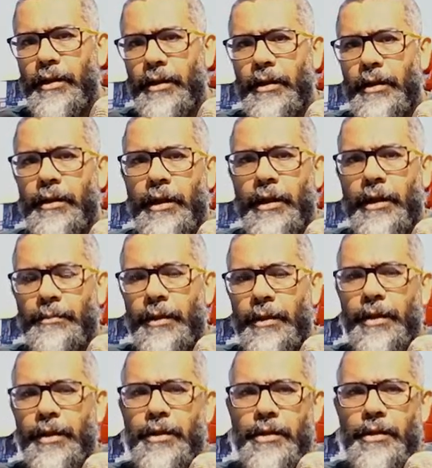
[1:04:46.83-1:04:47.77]
that
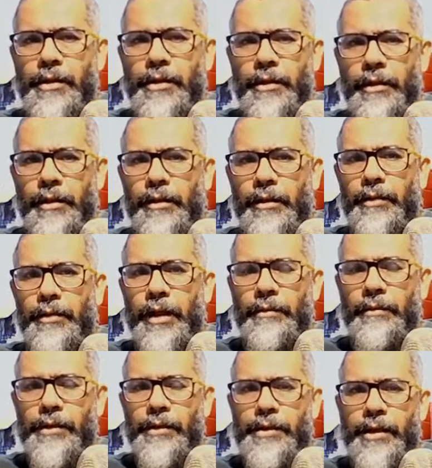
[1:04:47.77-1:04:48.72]
means
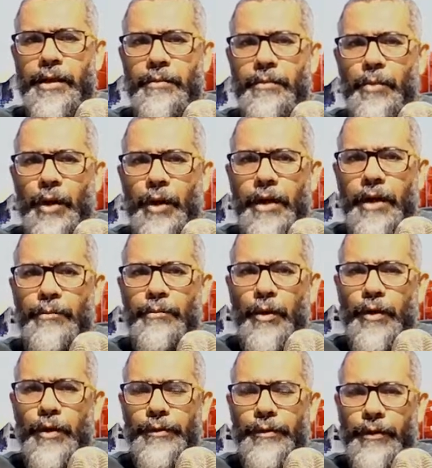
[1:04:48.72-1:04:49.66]
they will see more and
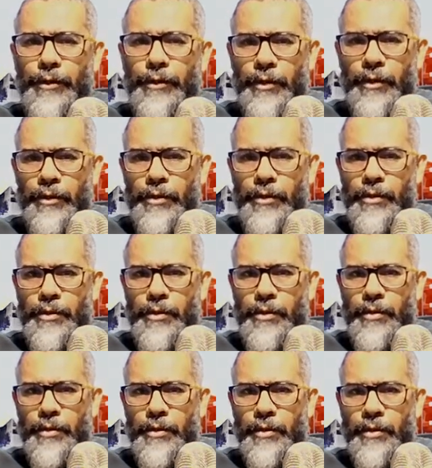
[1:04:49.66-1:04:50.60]
more
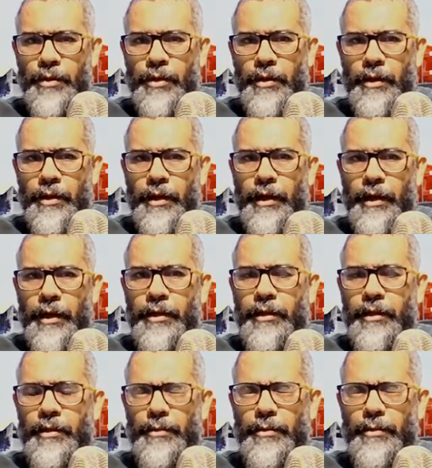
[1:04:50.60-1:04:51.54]
photons
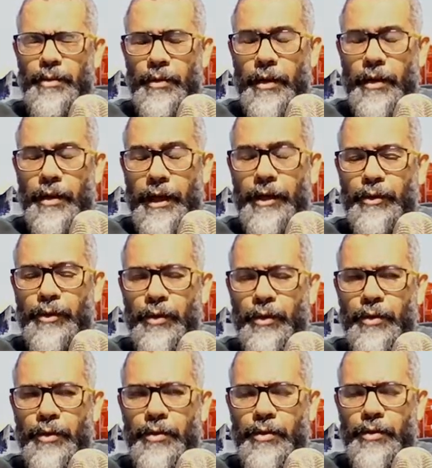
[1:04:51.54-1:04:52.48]
and
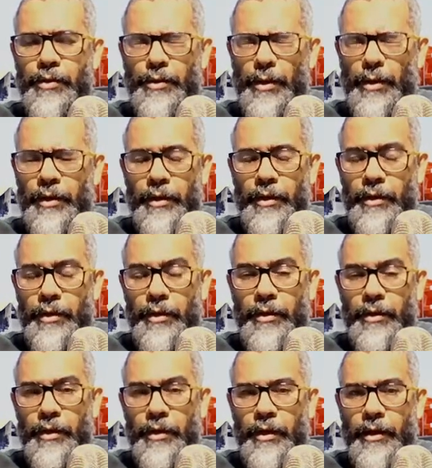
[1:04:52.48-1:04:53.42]
electrons,
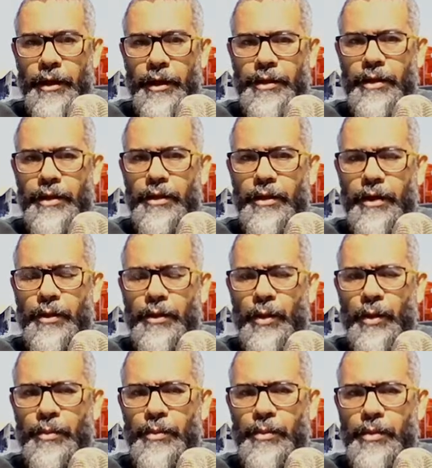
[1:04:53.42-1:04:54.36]
the excited
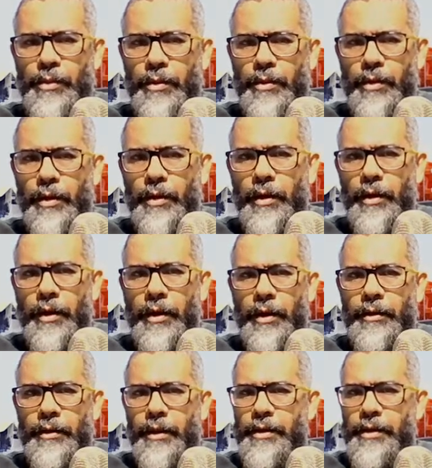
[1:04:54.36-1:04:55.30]
atoms,
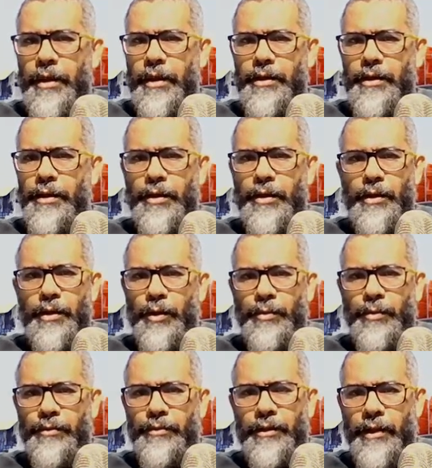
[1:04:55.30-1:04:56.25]
and these excited
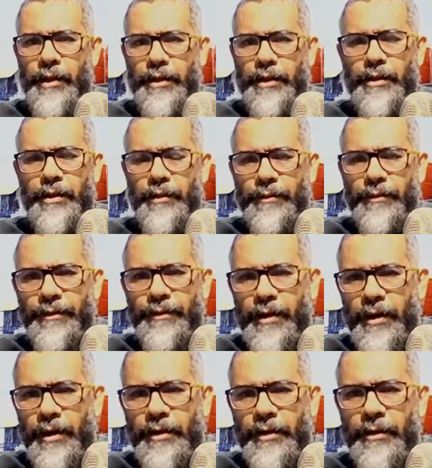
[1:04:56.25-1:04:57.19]
atoms will not
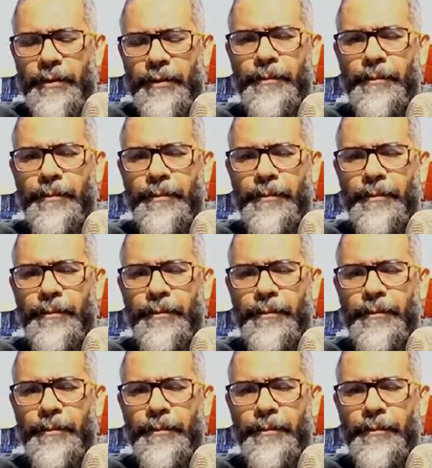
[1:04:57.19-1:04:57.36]
find